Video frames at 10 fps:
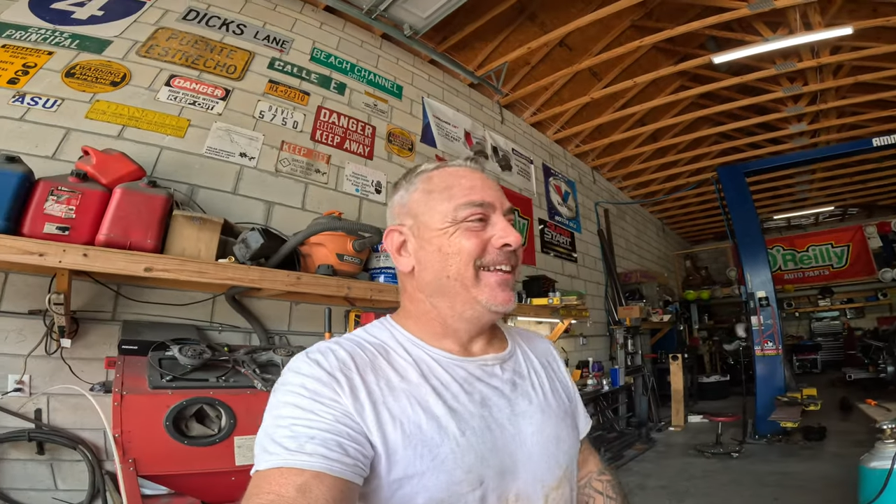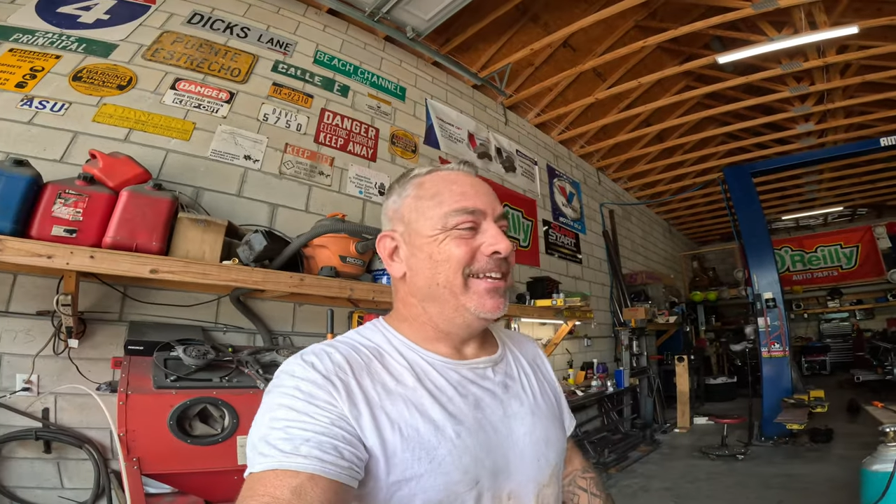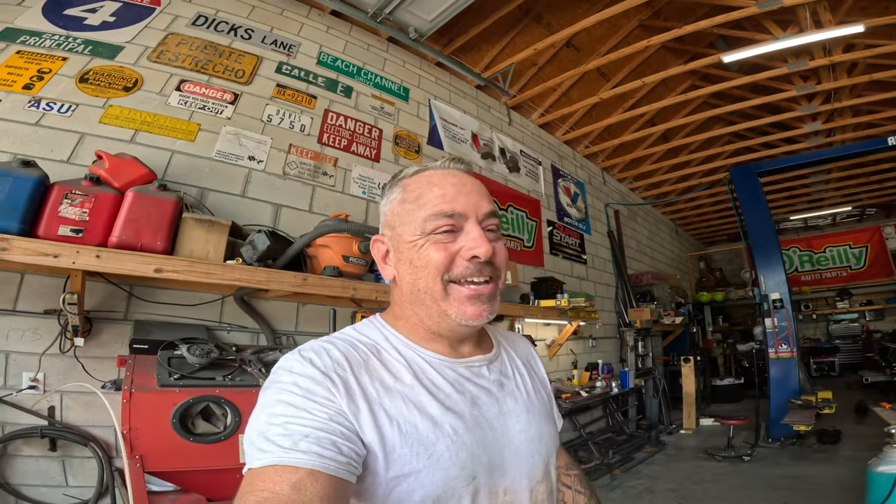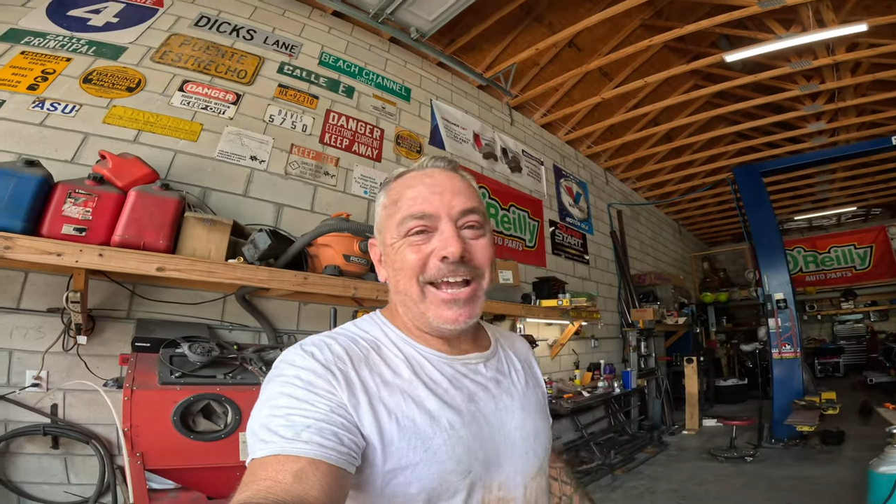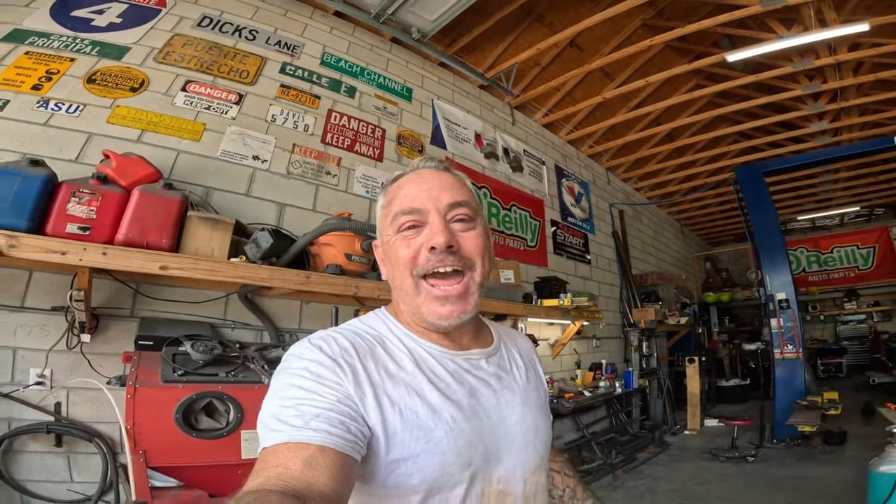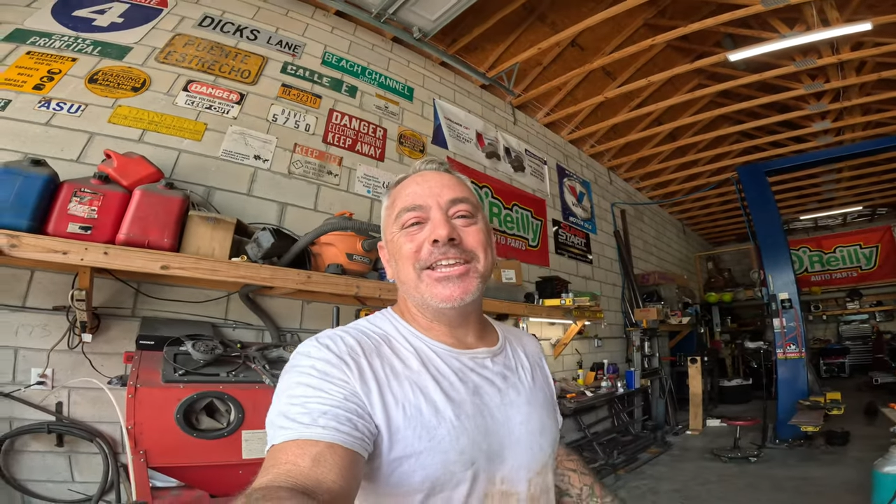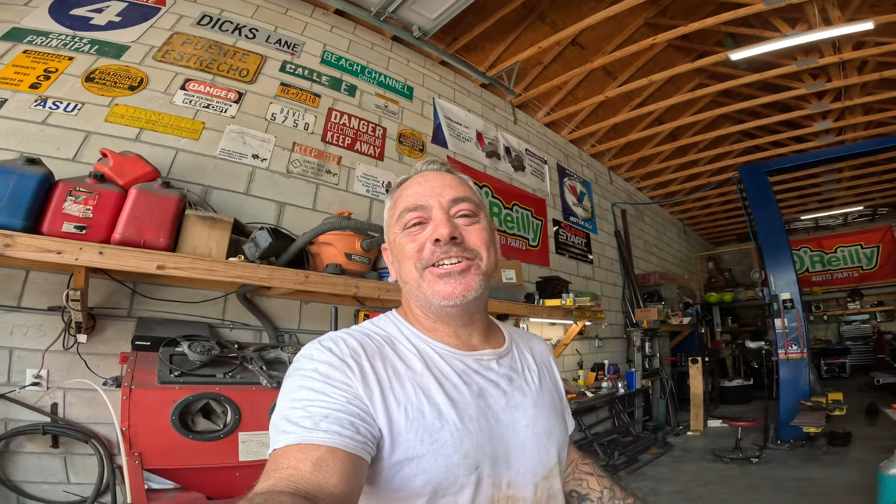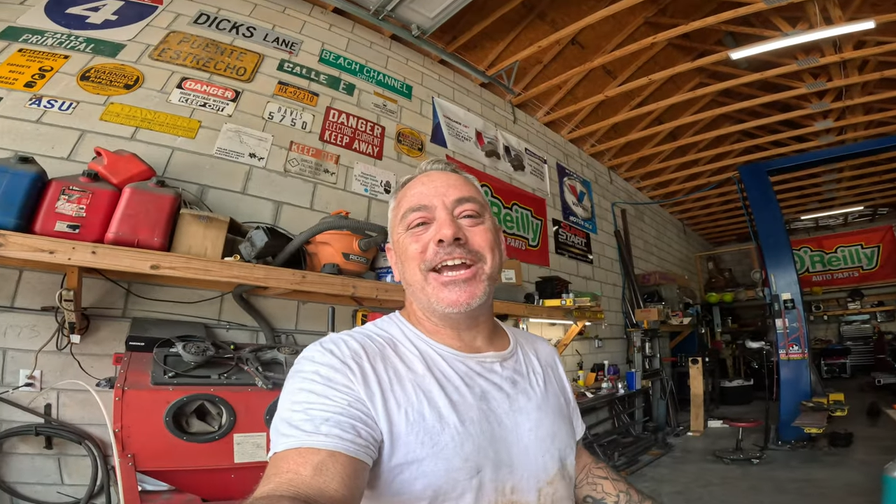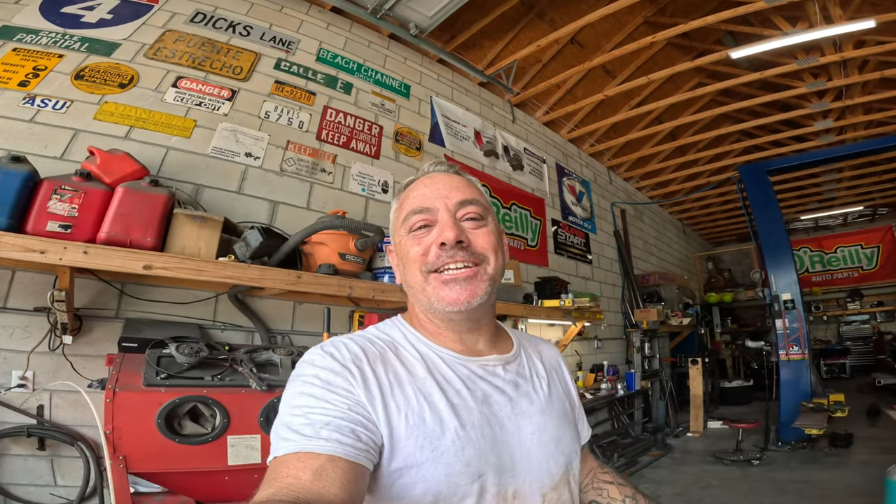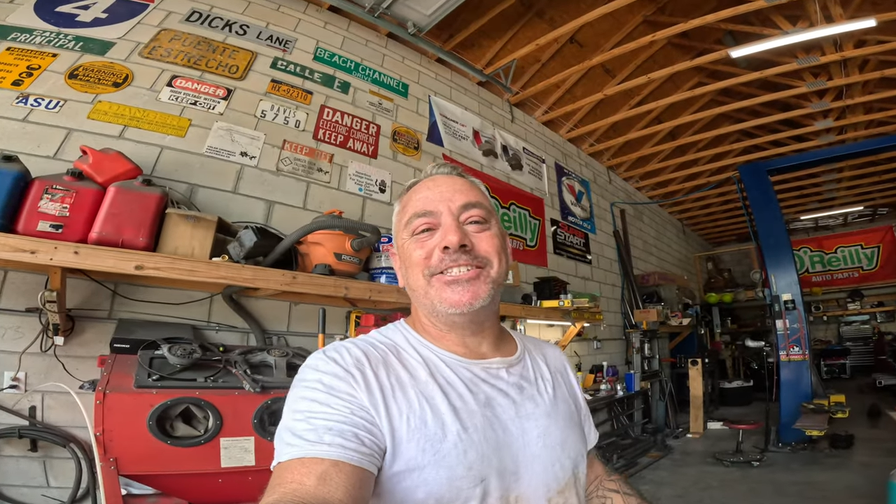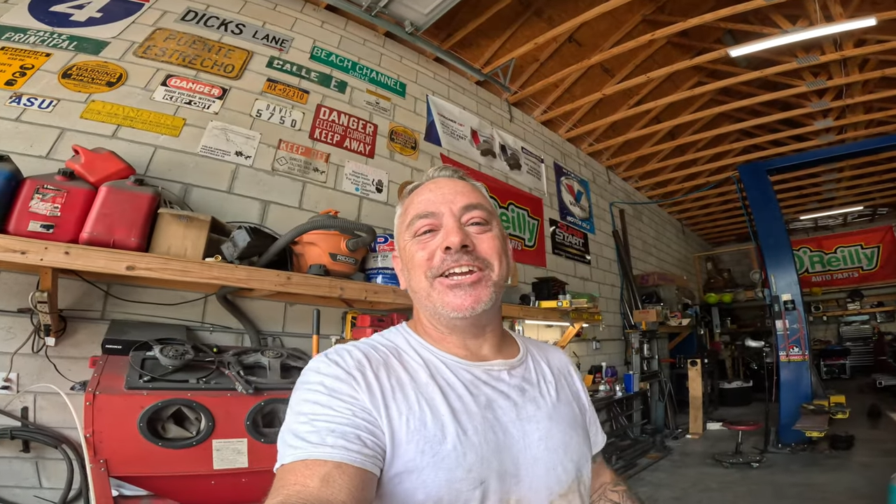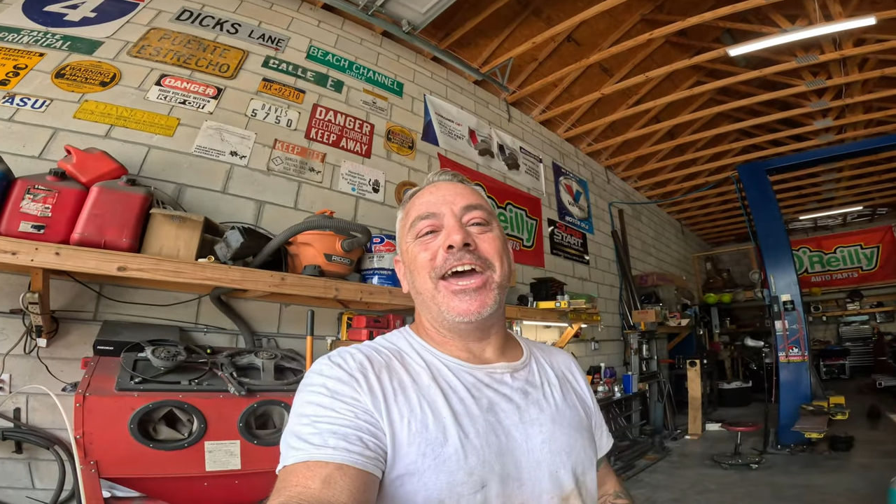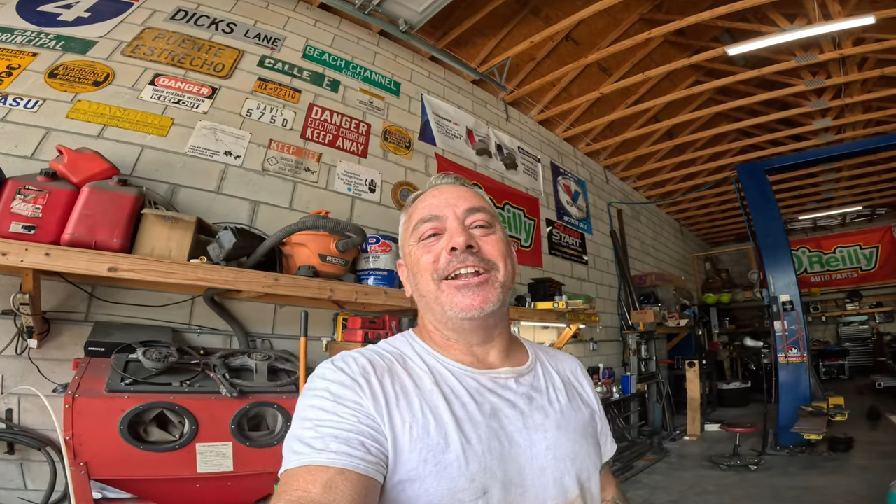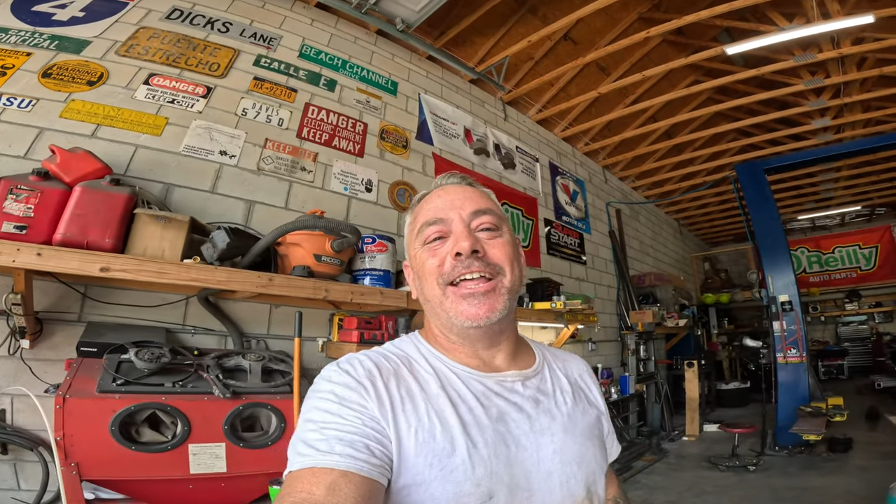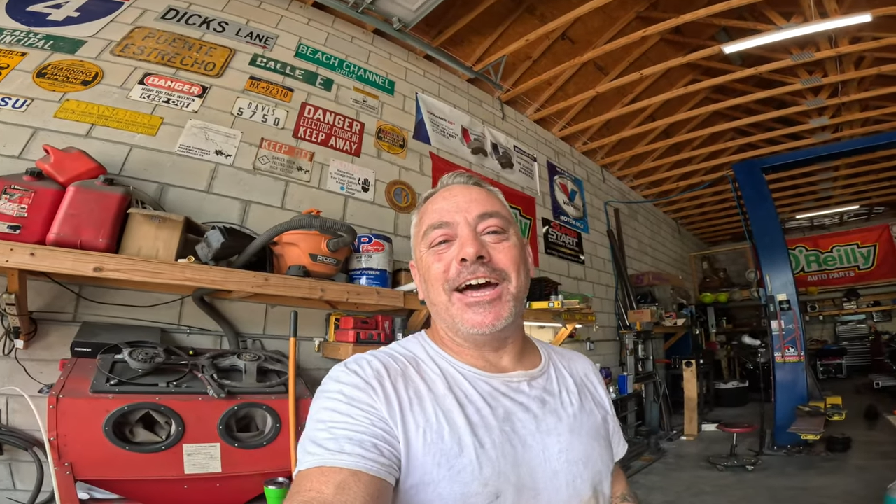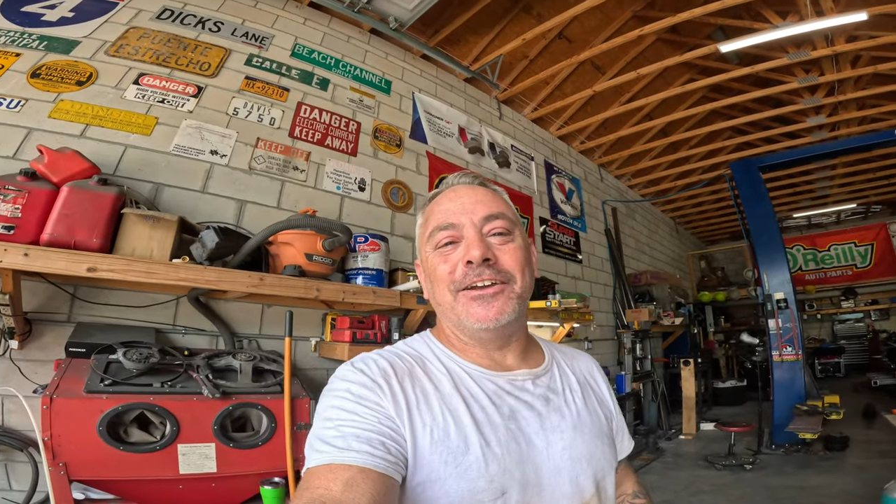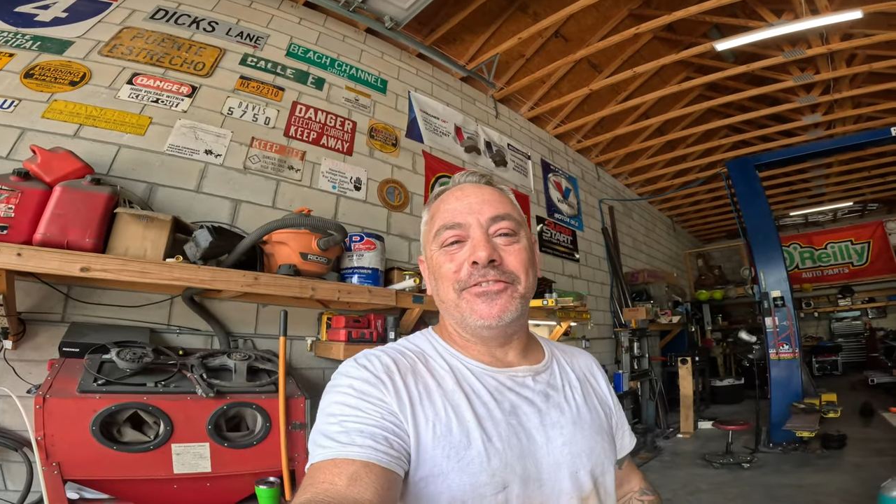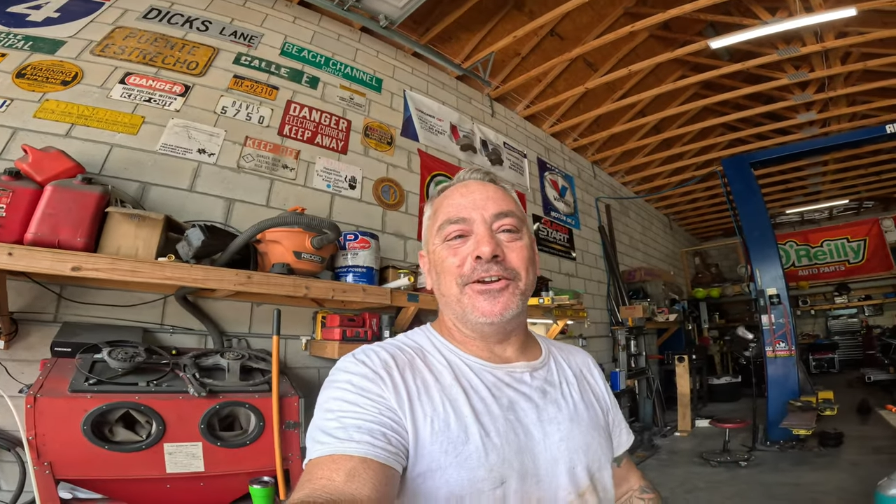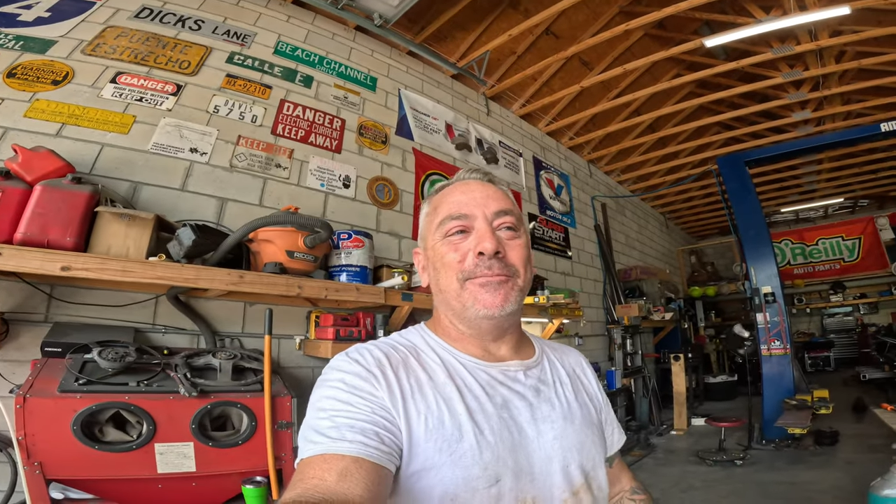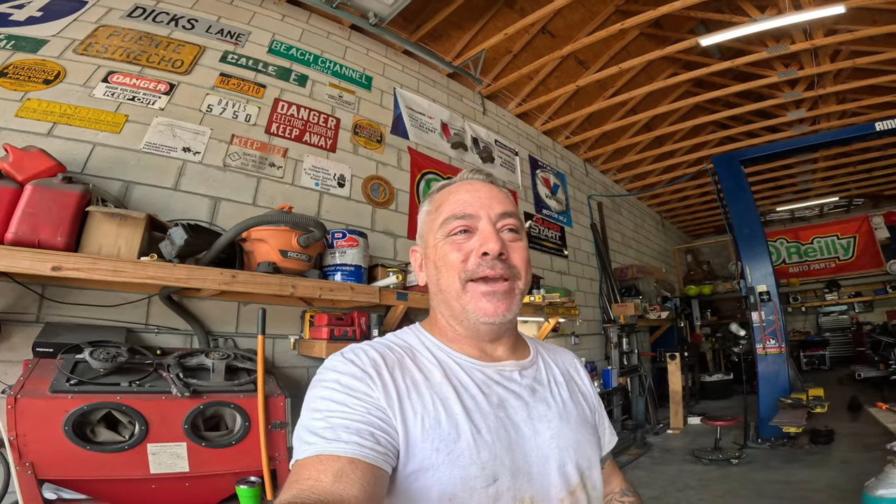You got to check his channel out if
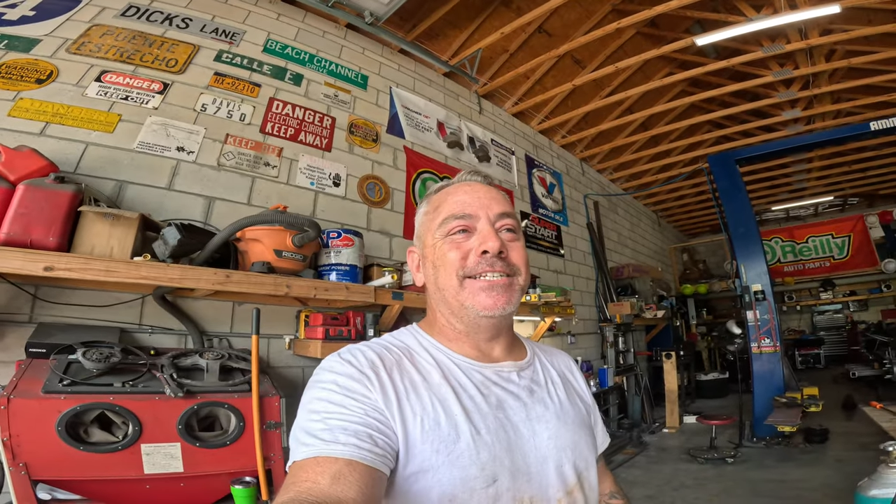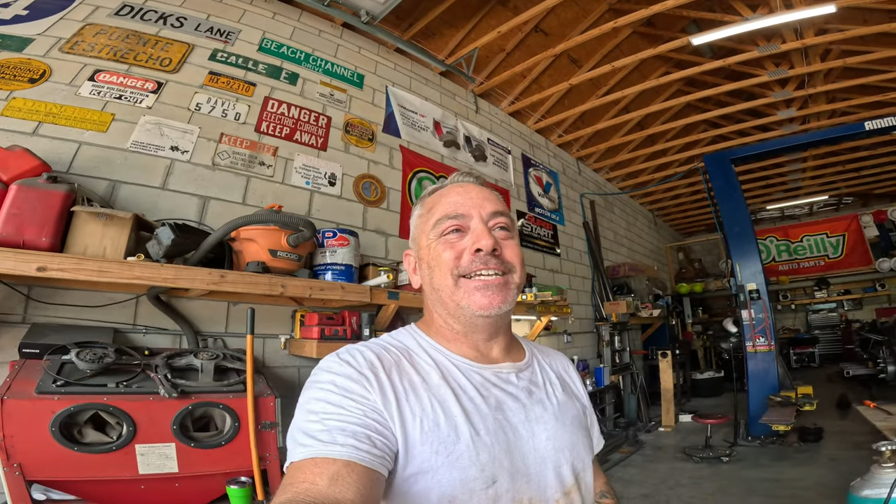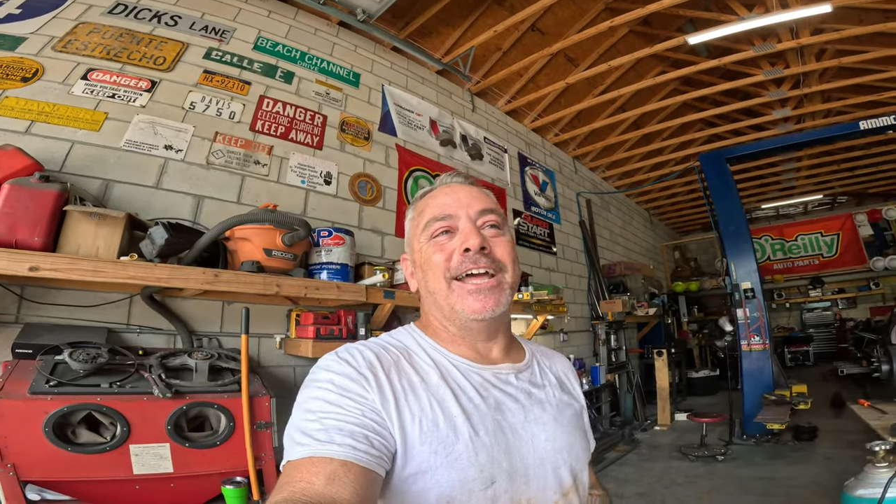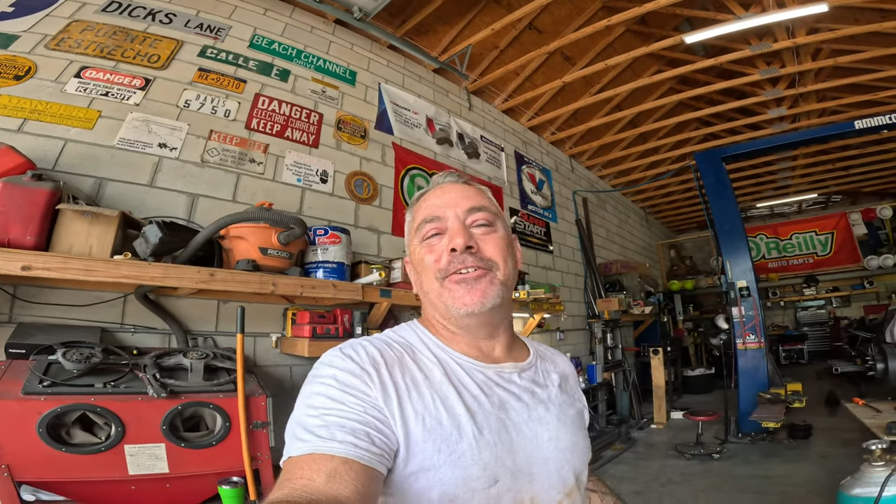you're a bass head,